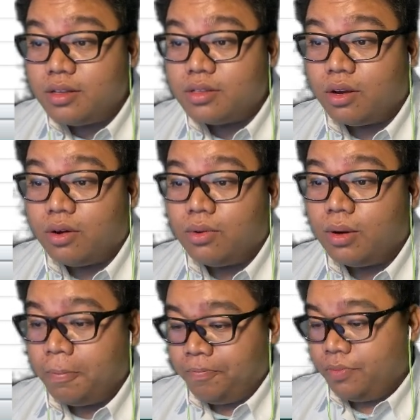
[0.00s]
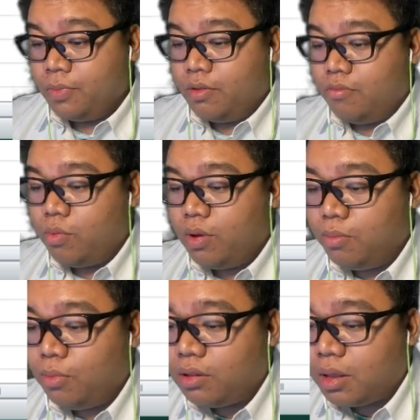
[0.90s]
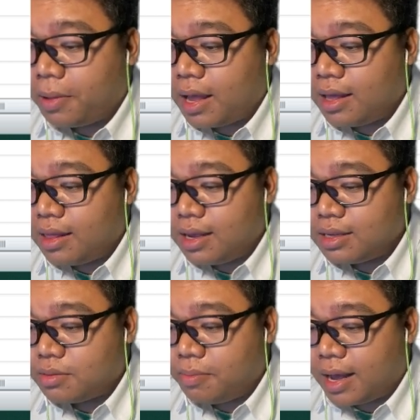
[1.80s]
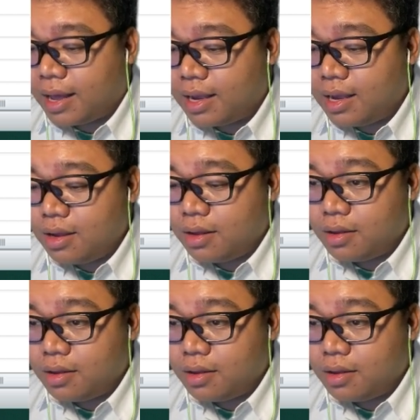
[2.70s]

So we will multiply this by